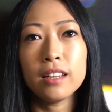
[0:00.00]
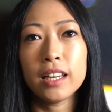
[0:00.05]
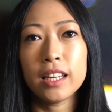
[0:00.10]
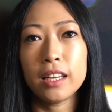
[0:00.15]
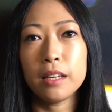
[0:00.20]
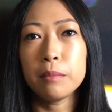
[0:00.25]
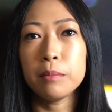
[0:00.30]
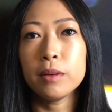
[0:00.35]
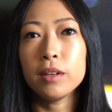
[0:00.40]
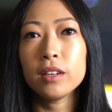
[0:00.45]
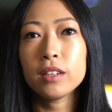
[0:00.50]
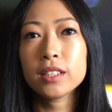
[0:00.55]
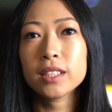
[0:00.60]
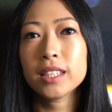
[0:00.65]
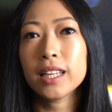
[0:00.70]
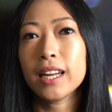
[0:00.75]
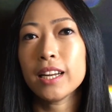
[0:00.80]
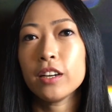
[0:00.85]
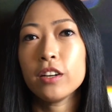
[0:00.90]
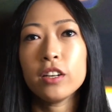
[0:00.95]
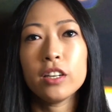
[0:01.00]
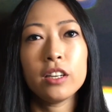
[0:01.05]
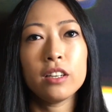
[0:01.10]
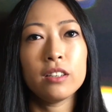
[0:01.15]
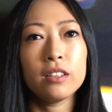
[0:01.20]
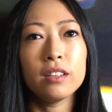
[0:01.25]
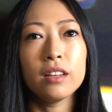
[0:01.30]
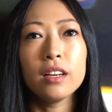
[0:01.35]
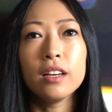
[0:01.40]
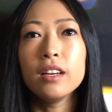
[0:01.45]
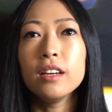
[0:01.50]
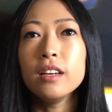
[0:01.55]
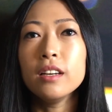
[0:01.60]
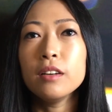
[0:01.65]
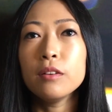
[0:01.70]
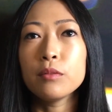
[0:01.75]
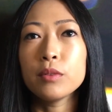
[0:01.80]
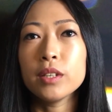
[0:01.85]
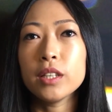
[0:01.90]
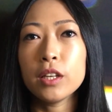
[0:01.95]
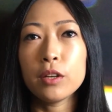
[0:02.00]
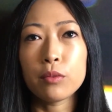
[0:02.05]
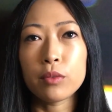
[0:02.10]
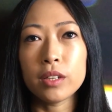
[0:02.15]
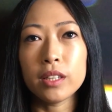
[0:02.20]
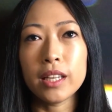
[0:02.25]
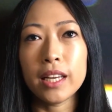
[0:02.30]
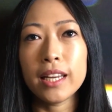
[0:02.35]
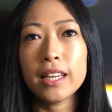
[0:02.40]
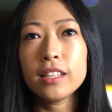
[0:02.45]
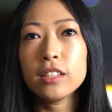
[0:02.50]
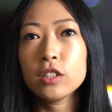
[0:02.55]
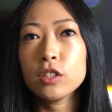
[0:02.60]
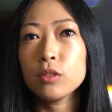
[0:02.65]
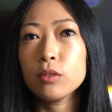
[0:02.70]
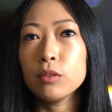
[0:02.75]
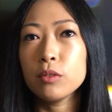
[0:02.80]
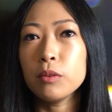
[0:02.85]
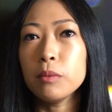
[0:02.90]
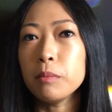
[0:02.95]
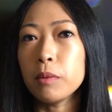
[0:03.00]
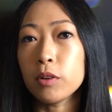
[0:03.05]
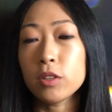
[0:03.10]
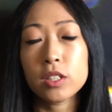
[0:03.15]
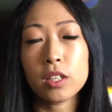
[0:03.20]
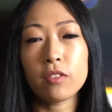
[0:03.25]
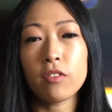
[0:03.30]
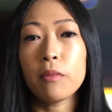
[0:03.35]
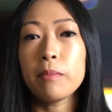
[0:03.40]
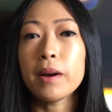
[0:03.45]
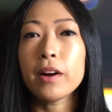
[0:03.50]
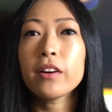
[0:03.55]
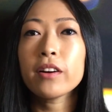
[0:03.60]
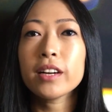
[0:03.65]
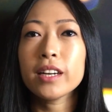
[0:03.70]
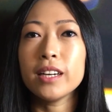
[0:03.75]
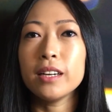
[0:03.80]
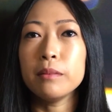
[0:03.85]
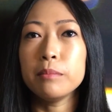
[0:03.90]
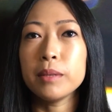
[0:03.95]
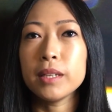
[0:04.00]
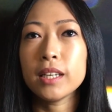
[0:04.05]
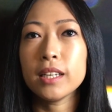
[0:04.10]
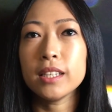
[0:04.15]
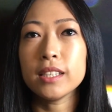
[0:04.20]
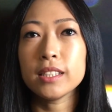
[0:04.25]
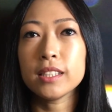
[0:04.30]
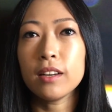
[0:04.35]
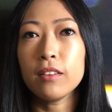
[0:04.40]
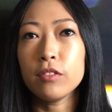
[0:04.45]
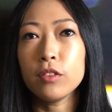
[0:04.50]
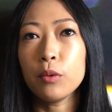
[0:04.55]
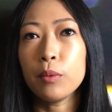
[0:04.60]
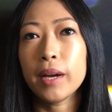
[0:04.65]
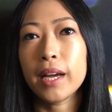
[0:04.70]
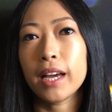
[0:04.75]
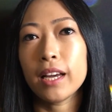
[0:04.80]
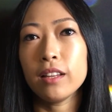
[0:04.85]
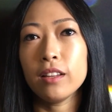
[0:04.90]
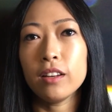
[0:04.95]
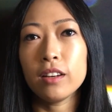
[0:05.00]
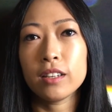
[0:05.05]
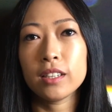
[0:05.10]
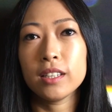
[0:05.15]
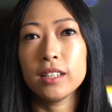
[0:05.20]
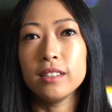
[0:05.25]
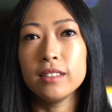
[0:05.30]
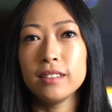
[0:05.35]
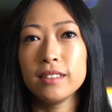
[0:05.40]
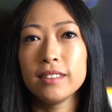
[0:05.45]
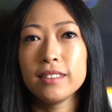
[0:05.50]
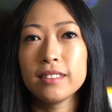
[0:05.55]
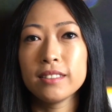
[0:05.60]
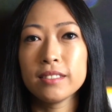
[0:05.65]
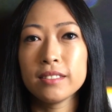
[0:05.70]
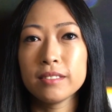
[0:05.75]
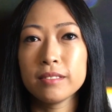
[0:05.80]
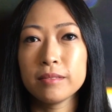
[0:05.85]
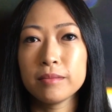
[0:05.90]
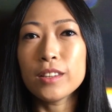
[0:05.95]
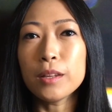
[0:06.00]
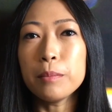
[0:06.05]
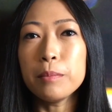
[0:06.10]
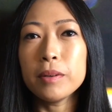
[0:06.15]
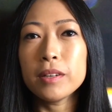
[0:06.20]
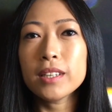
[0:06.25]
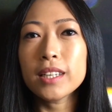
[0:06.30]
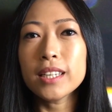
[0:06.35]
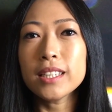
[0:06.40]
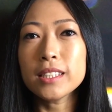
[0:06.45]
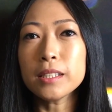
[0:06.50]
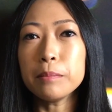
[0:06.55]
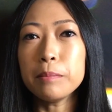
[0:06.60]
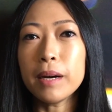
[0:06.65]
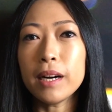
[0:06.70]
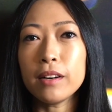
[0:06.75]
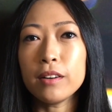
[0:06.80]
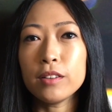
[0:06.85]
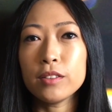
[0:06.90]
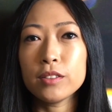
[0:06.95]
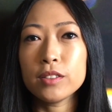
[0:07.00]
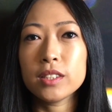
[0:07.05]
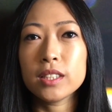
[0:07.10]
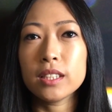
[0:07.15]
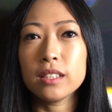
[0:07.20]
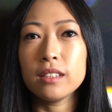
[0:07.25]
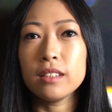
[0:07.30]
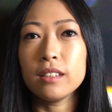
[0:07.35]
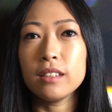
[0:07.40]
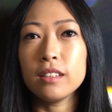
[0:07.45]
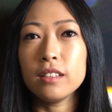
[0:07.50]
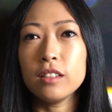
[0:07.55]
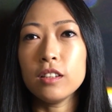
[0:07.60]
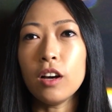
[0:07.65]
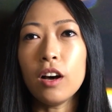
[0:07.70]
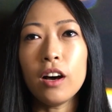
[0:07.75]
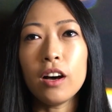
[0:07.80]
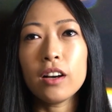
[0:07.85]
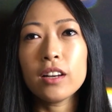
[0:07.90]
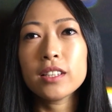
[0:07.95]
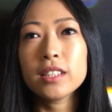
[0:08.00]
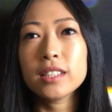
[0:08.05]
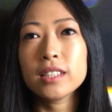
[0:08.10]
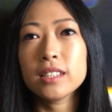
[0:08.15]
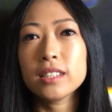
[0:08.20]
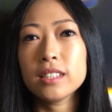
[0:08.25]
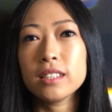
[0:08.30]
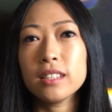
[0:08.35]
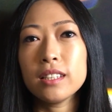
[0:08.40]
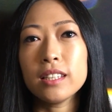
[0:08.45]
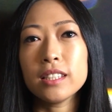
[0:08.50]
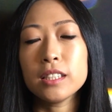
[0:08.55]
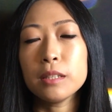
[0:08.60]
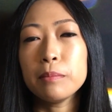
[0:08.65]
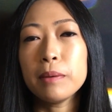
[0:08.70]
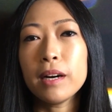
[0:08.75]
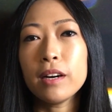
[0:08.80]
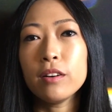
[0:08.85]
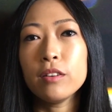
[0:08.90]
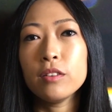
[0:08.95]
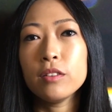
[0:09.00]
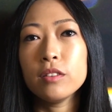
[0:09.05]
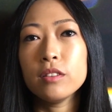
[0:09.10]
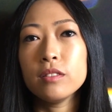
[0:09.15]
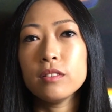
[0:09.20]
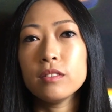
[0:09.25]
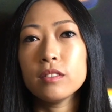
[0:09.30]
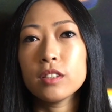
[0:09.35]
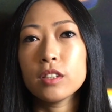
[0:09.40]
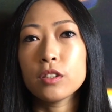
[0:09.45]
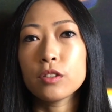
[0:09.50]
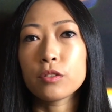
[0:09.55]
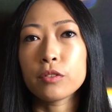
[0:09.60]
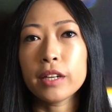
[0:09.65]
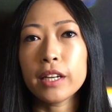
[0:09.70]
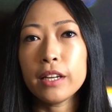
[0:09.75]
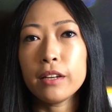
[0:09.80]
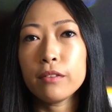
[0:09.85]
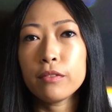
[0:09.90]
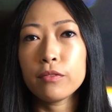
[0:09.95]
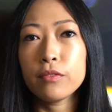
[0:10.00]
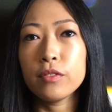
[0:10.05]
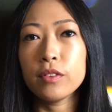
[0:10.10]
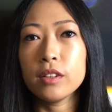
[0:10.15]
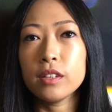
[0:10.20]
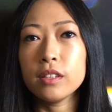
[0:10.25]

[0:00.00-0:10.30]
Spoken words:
any books, that I couldn't really relate to most of America because of the way I look. The book is about loss, it's about grief,